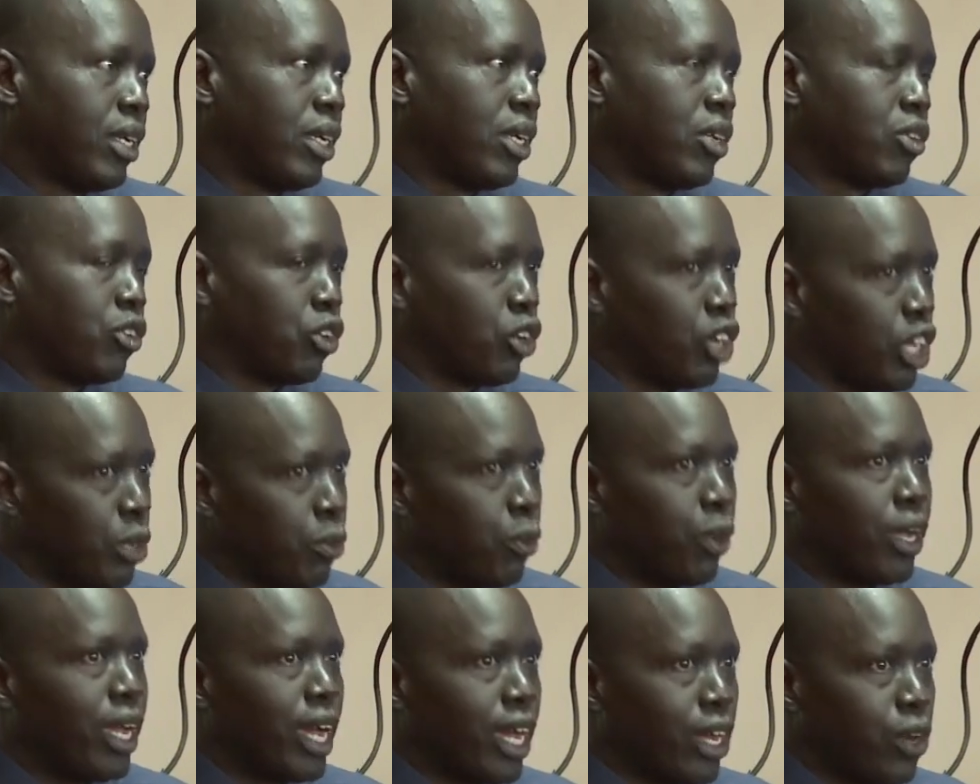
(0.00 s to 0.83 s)
So if
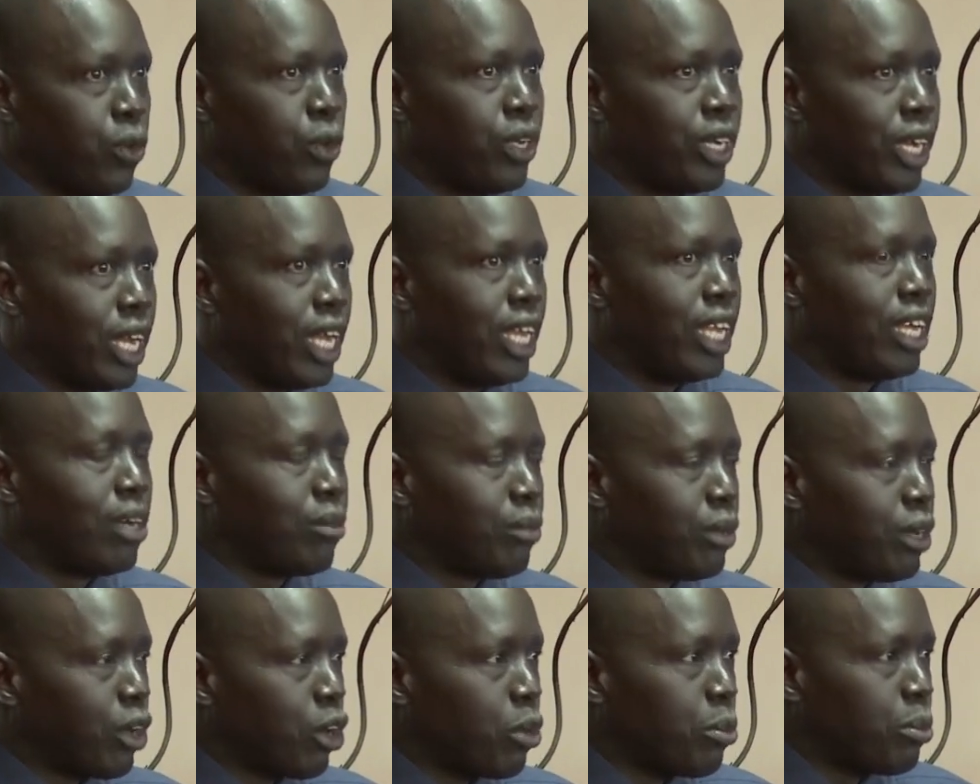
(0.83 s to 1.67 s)
we are doing a
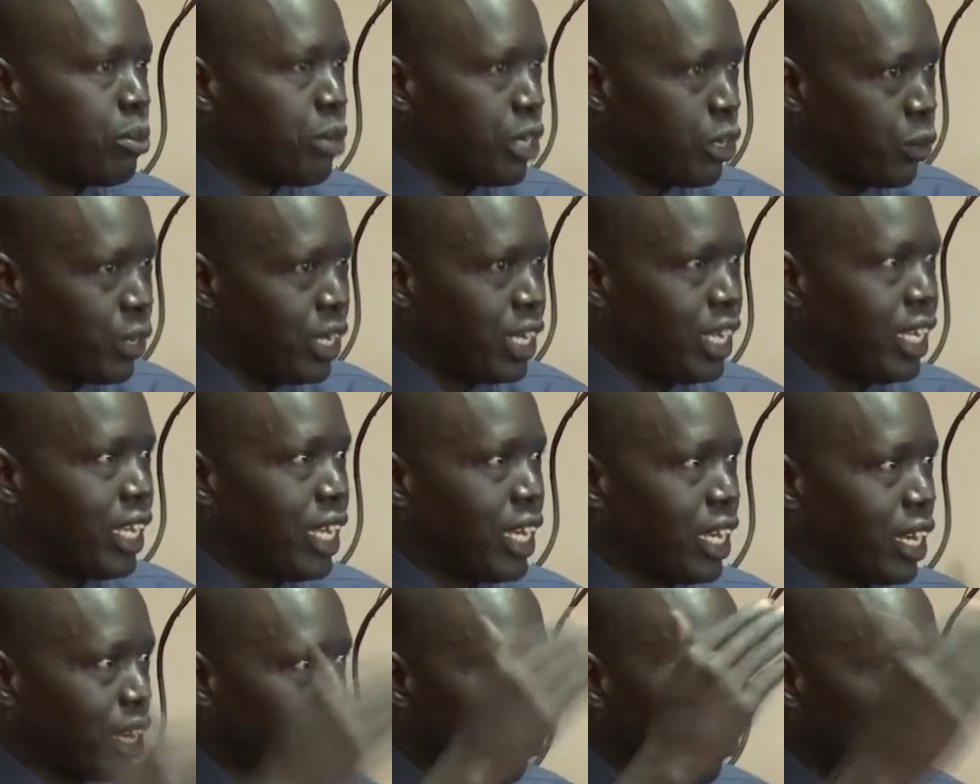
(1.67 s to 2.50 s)
link between
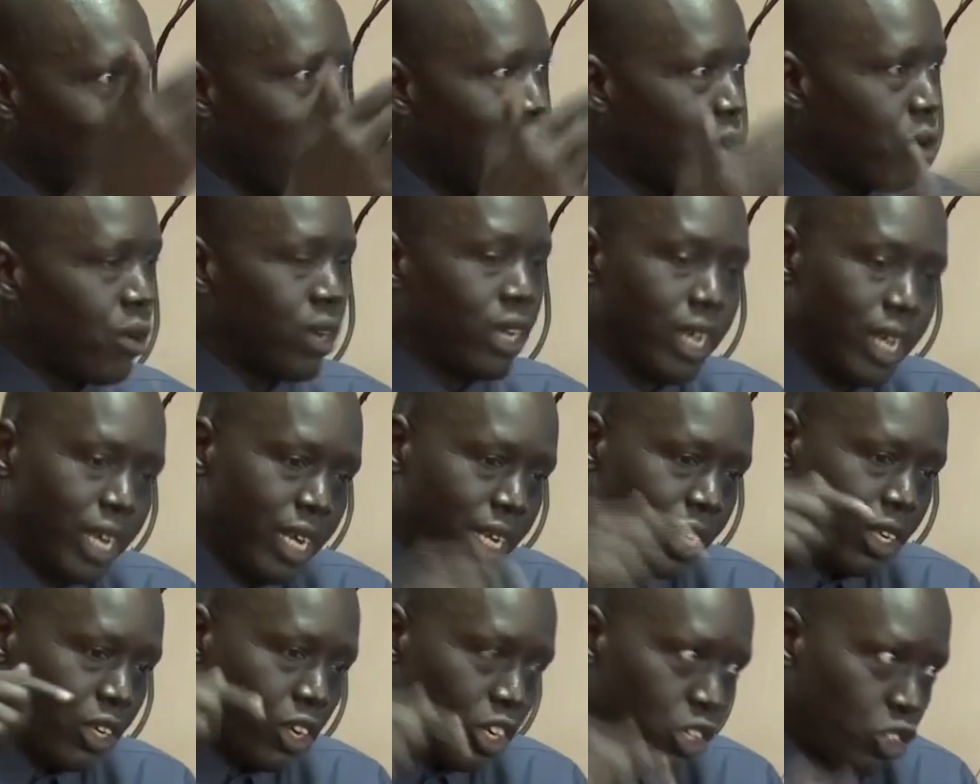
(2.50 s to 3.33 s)
here and WOW,
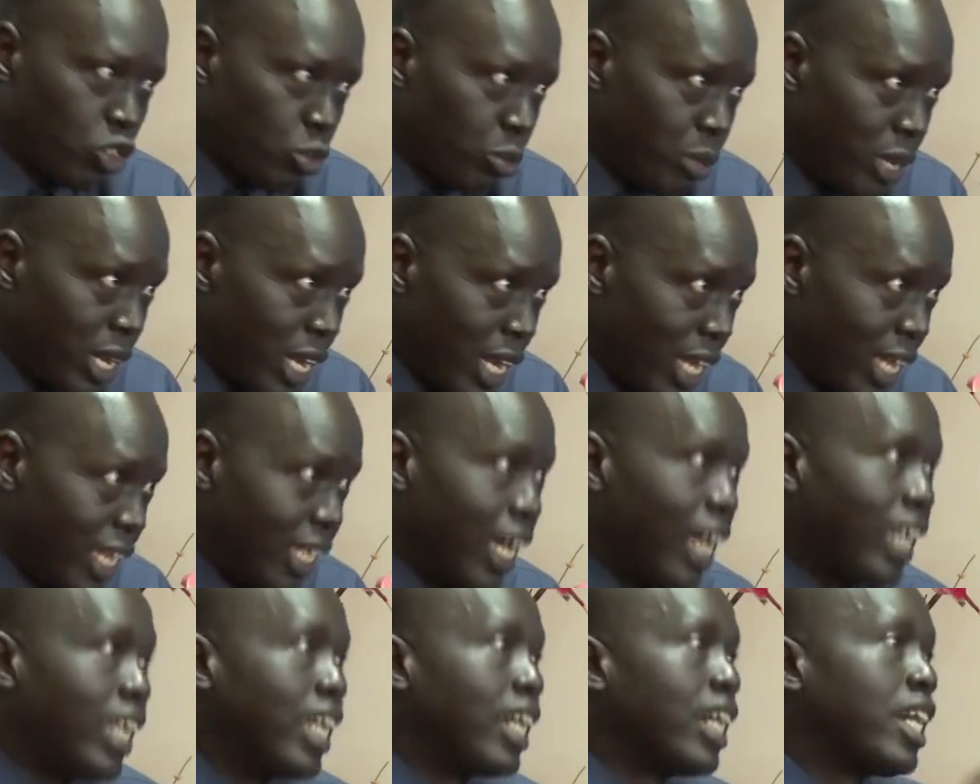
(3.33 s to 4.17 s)
it got to be
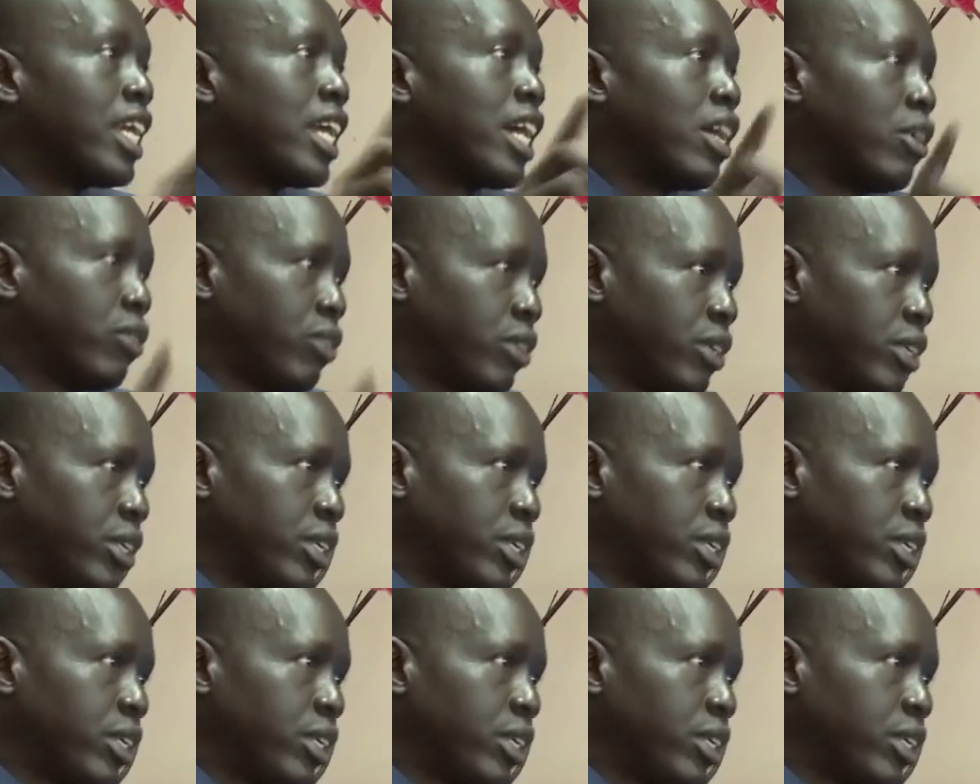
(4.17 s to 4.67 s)
laid underground.